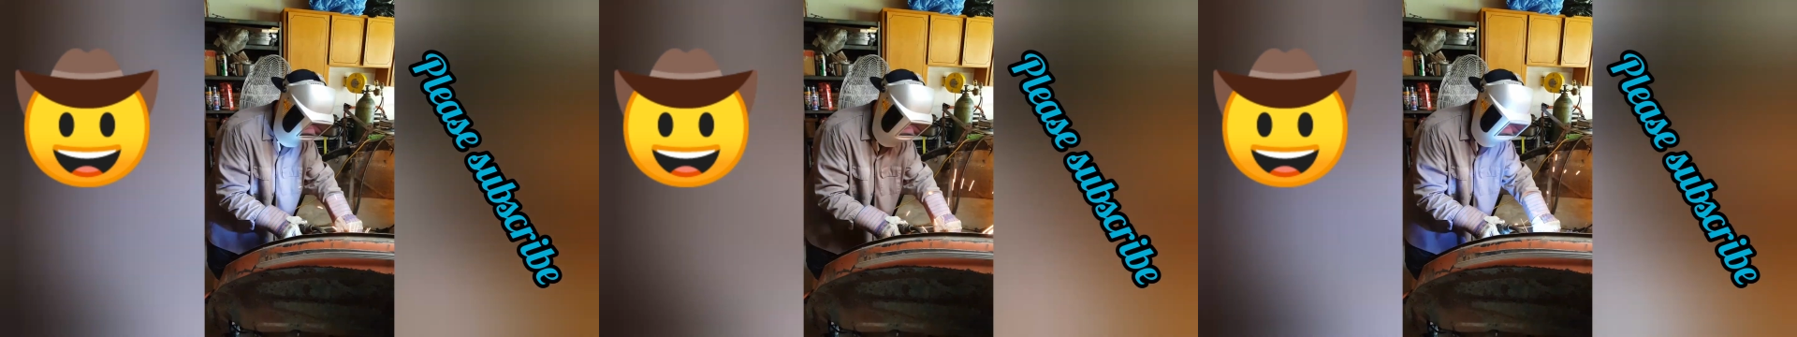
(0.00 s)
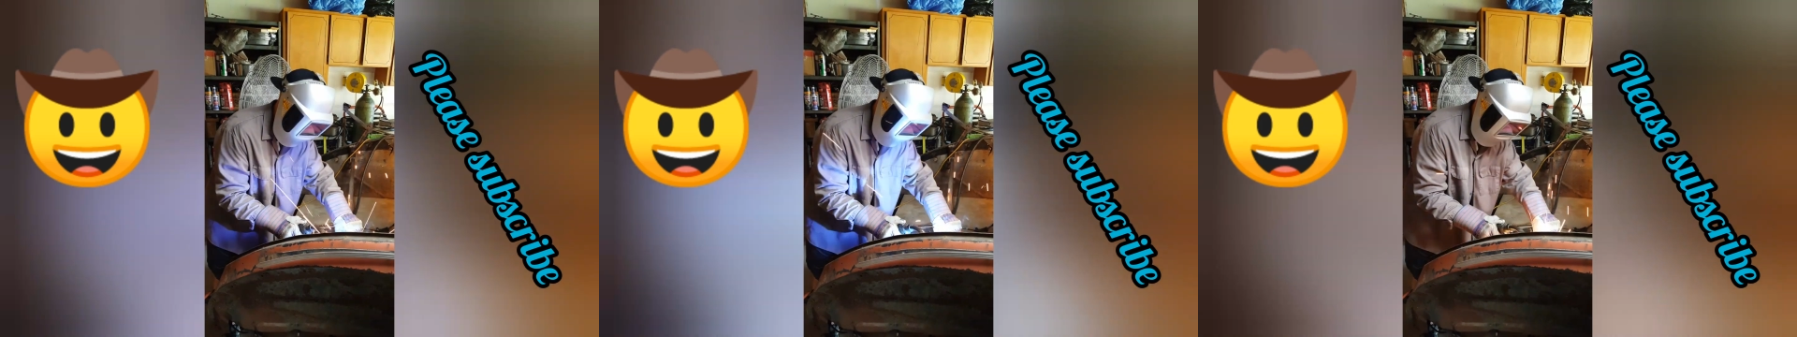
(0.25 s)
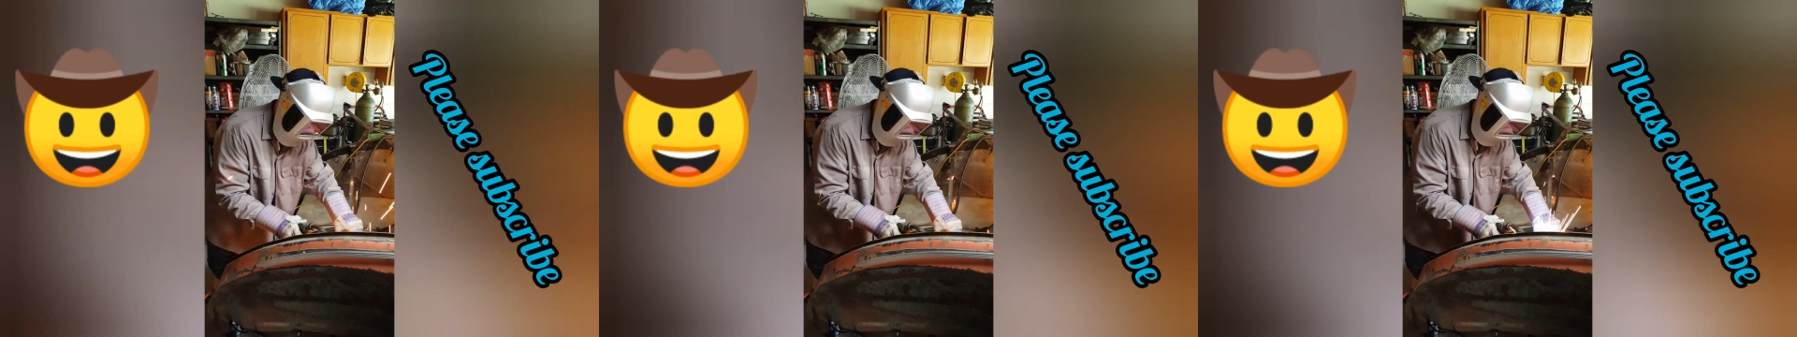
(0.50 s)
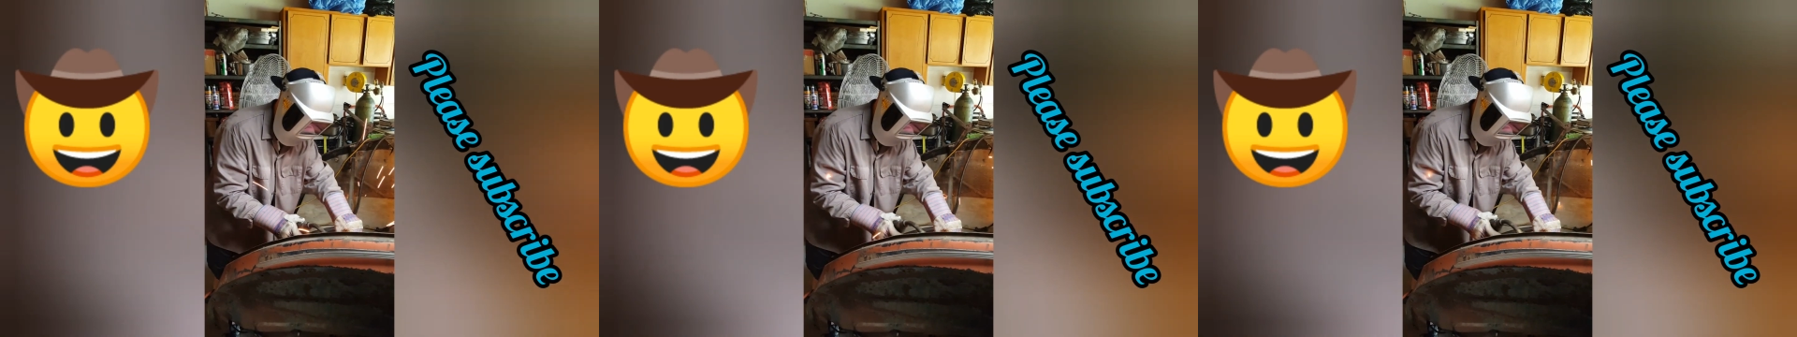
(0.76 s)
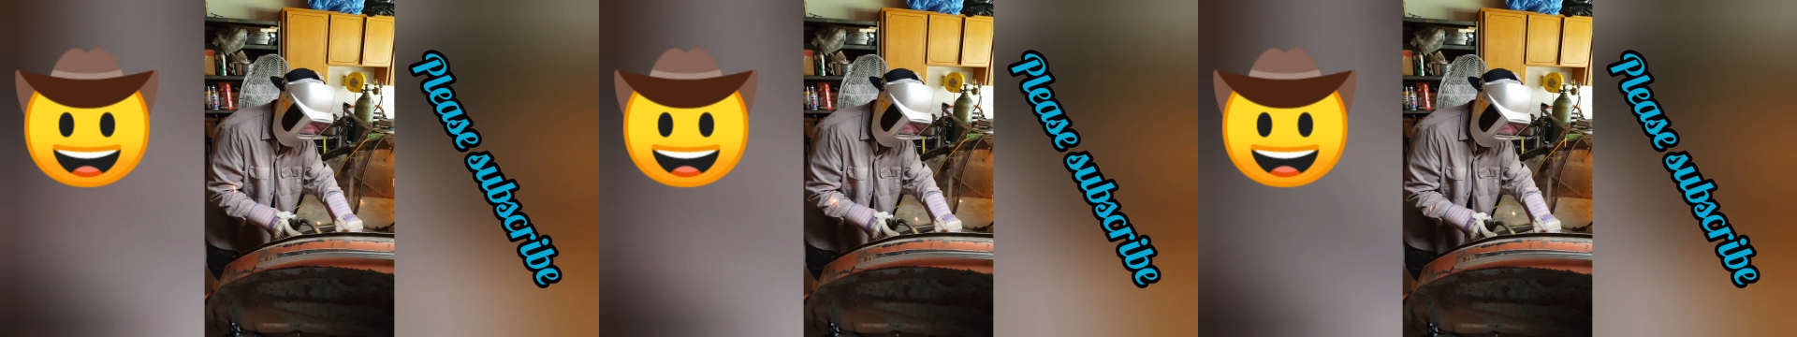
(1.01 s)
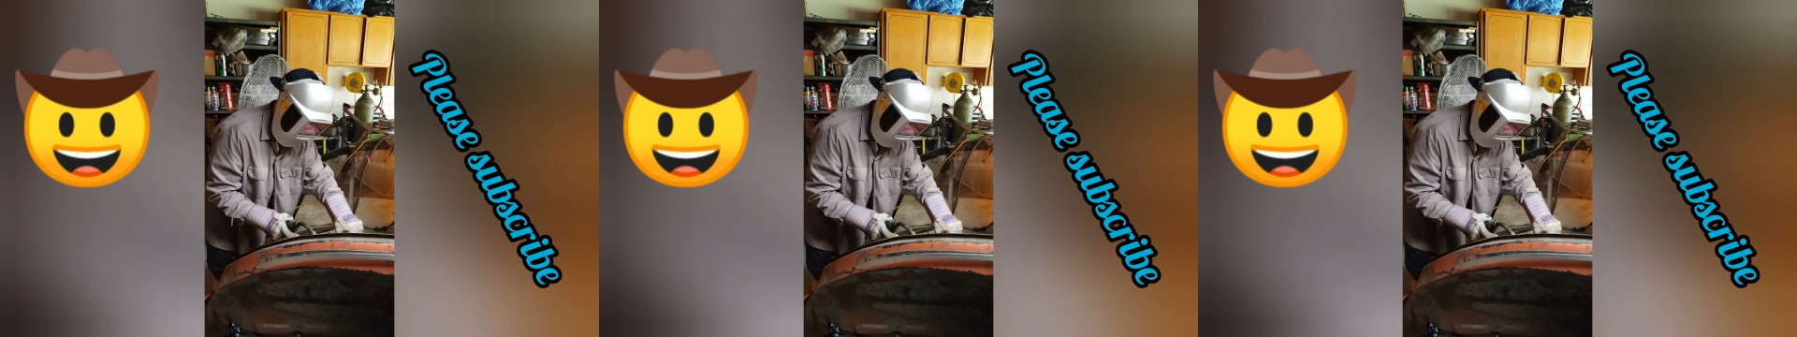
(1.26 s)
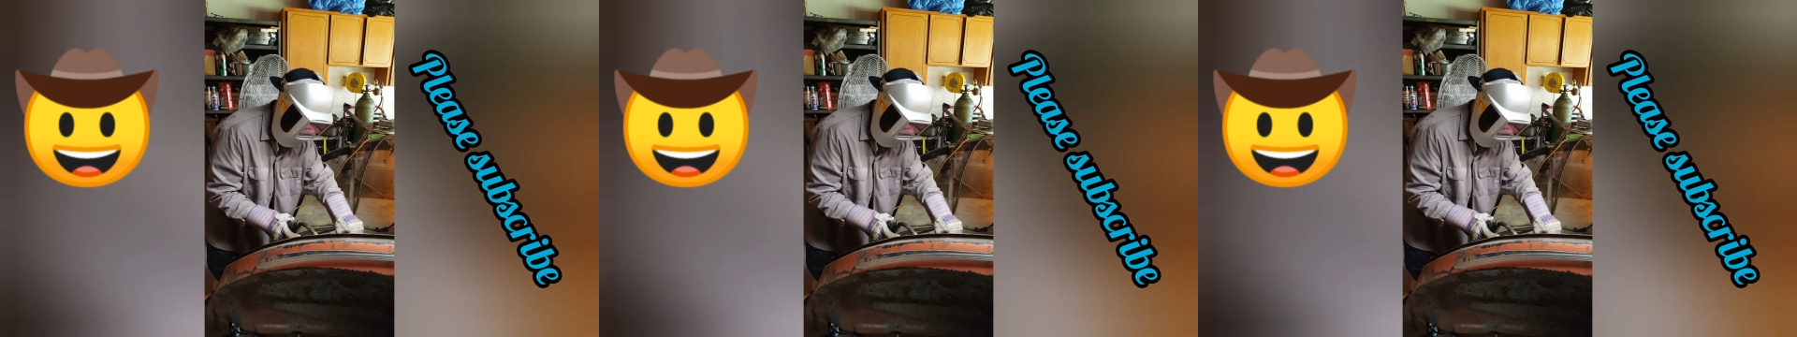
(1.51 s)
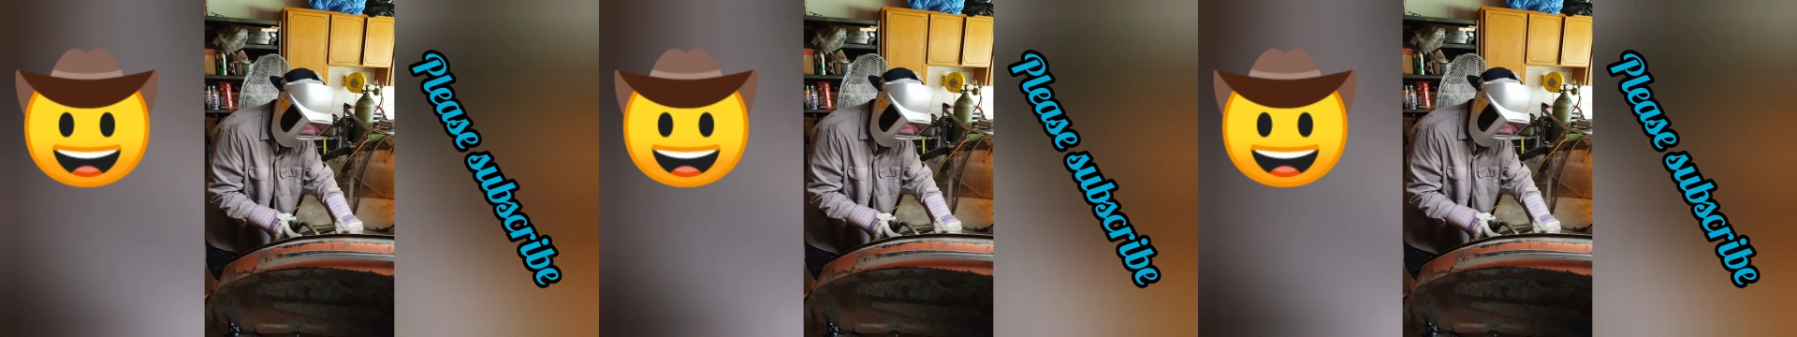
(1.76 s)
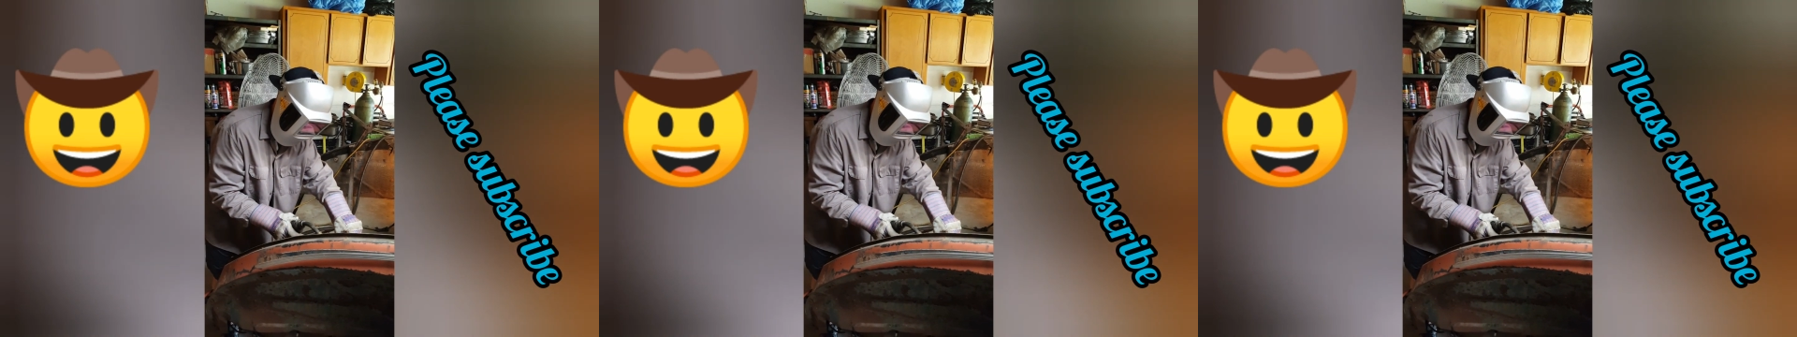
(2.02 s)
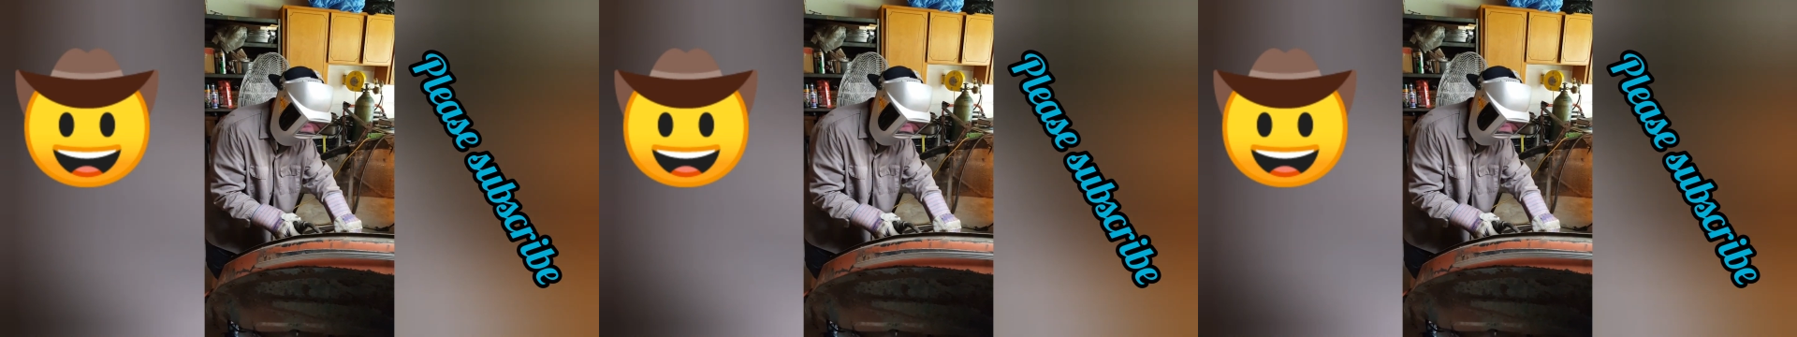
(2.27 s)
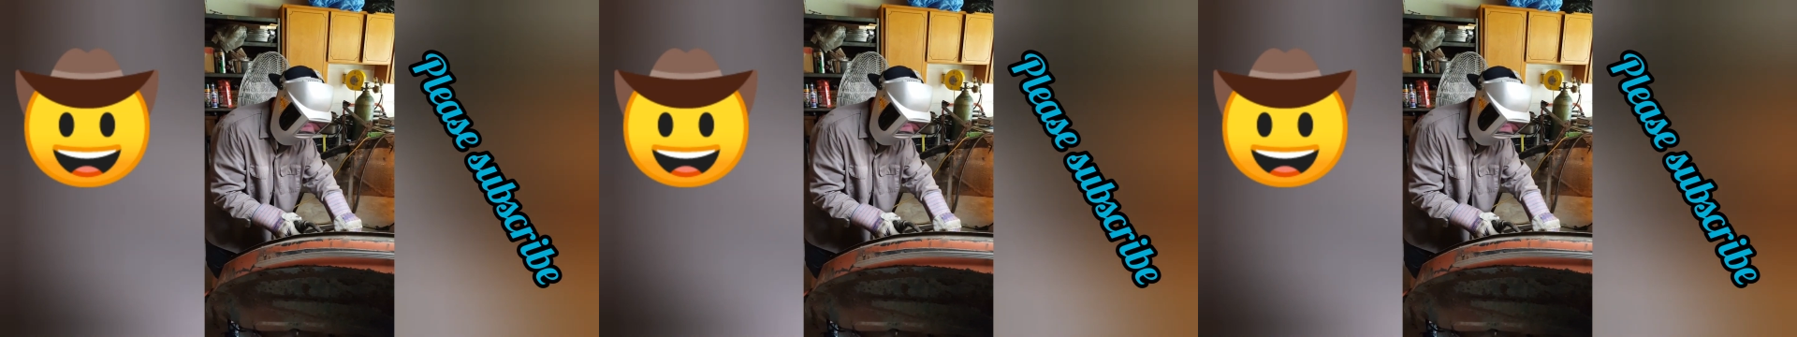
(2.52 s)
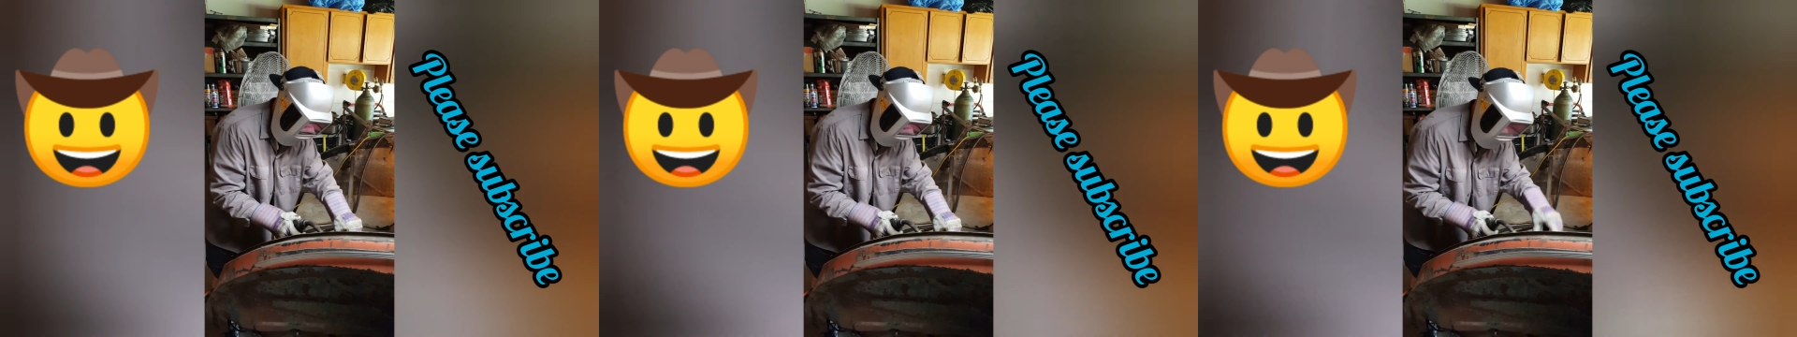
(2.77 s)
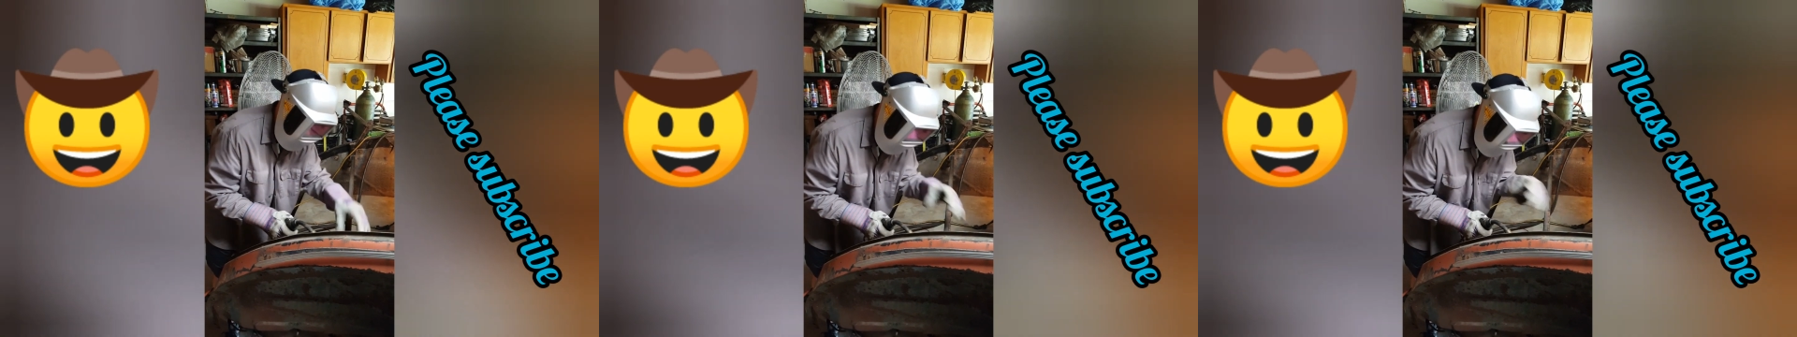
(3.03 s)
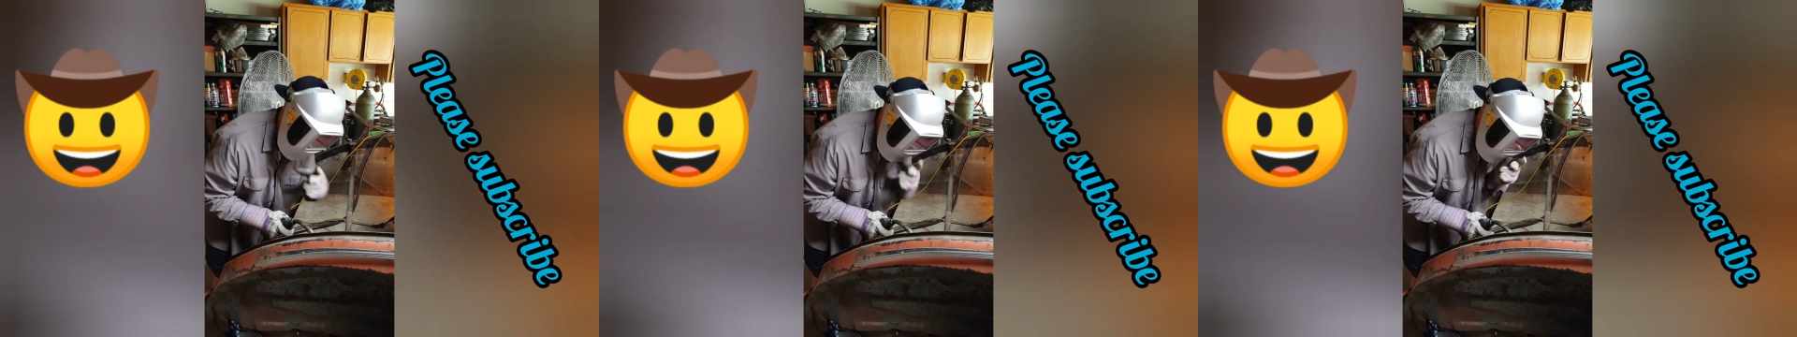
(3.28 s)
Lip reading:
Nobody's mouth can be seen.